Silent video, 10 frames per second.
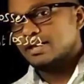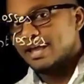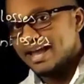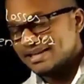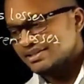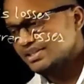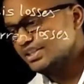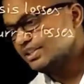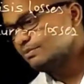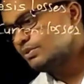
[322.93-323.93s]
As the
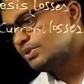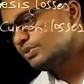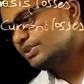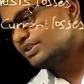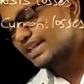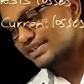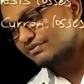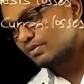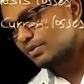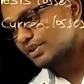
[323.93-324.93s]
input to the
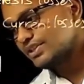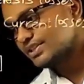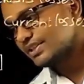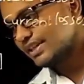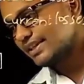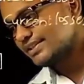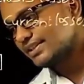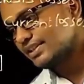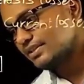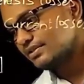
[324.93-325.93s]
transformer is AC,